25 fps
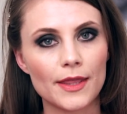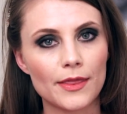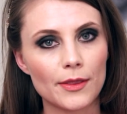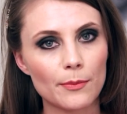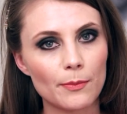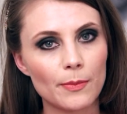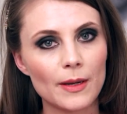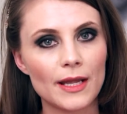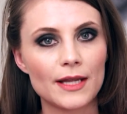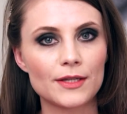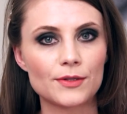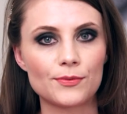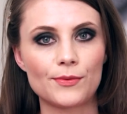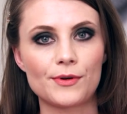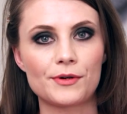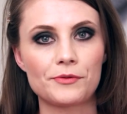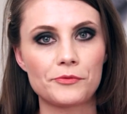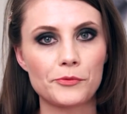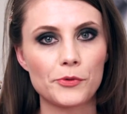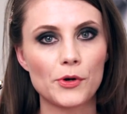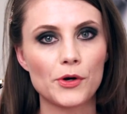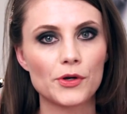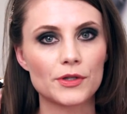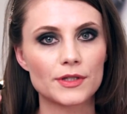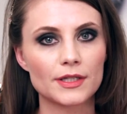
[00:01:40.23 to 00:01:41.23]
in the place where
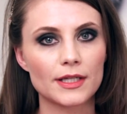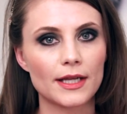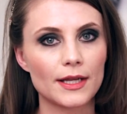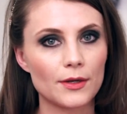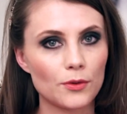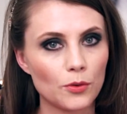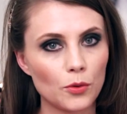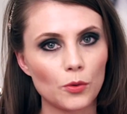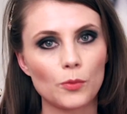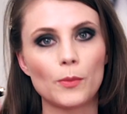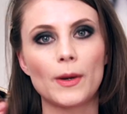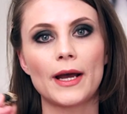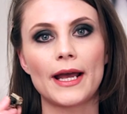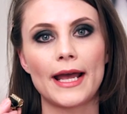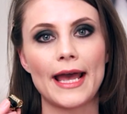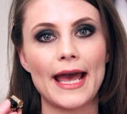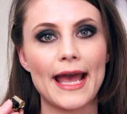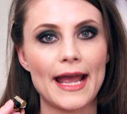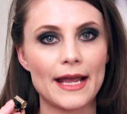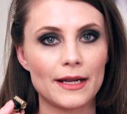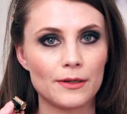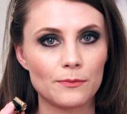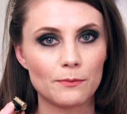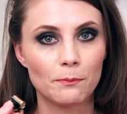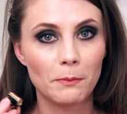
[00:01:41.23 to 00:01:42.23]
it was and all my
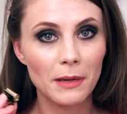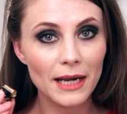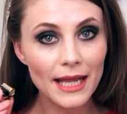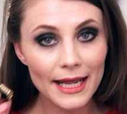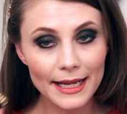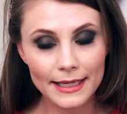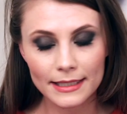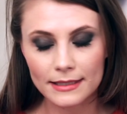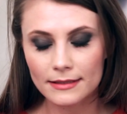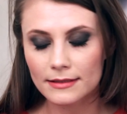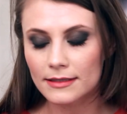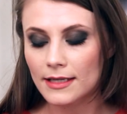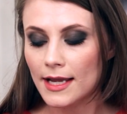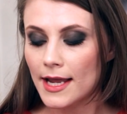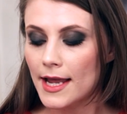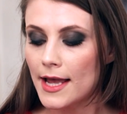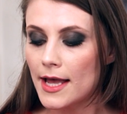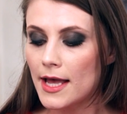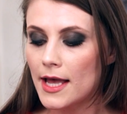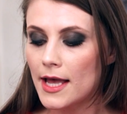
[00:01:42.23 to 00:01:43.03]
hair in place.